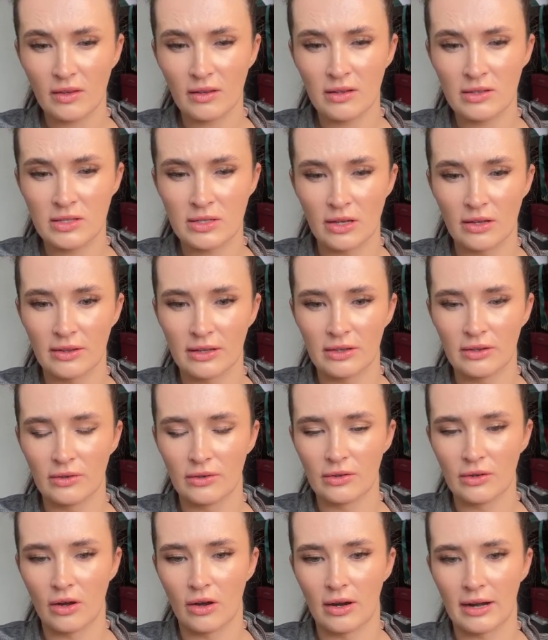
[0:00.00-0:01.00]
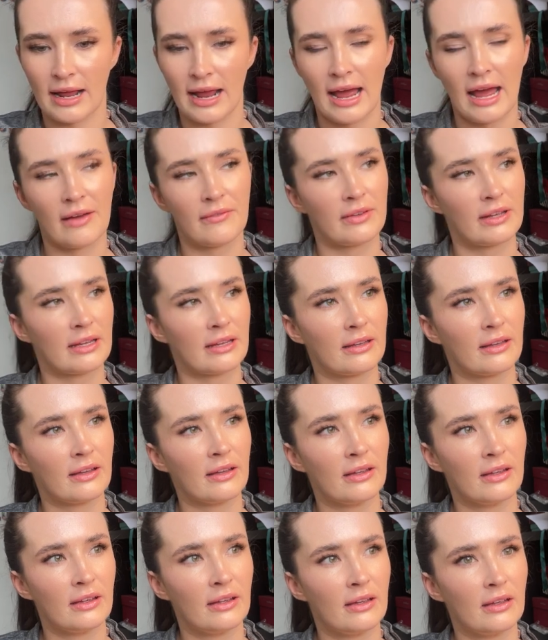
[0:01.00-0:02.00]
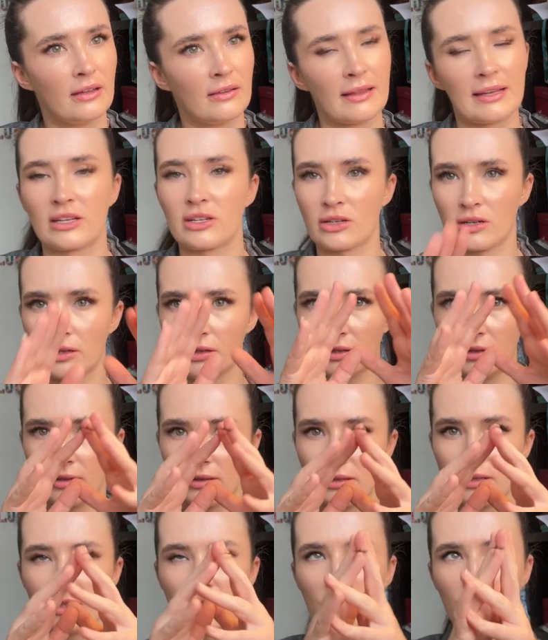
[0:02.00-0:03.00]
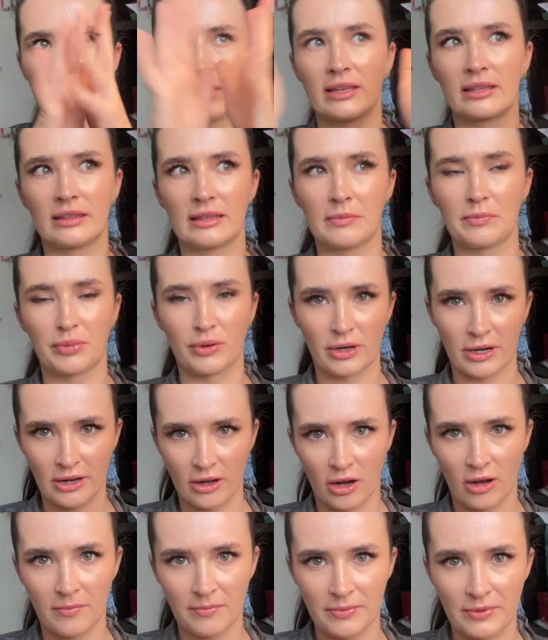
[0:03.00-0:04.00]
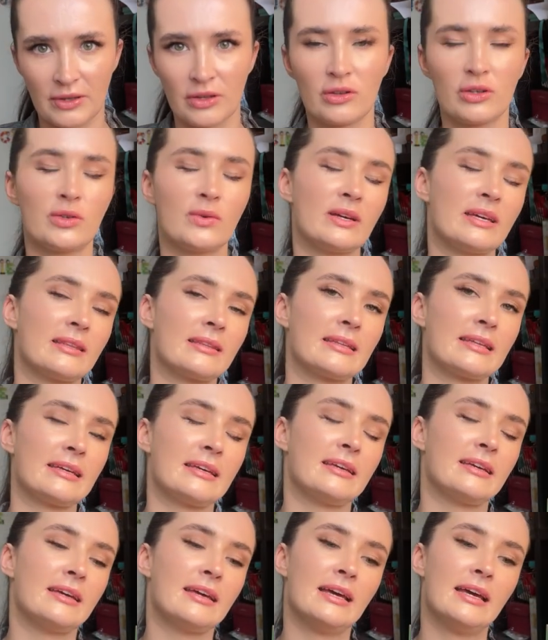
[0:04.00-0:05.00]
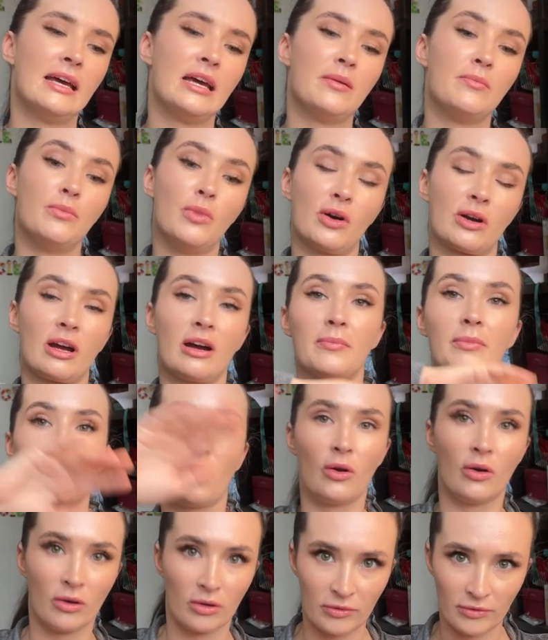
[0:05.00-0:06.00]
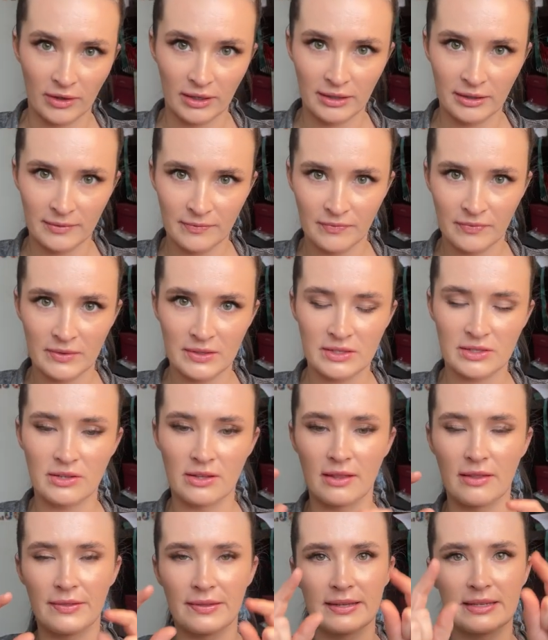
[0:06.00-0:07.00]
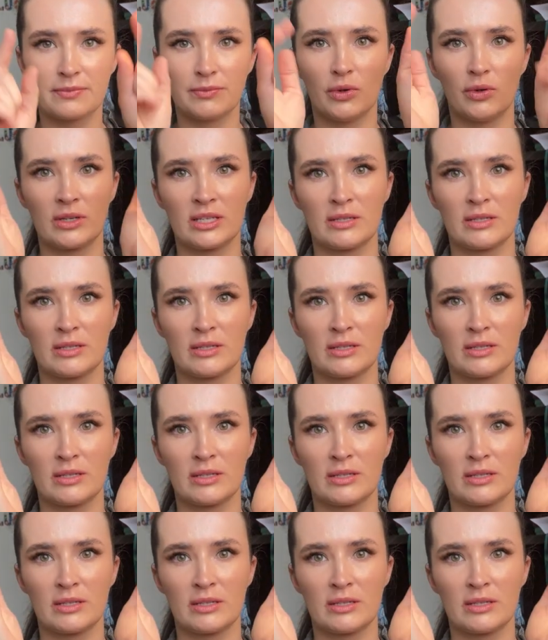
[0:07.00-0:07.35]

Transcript: so that you're not having, like, shrink the pre-op that you're doing the mock-up over, so then there's more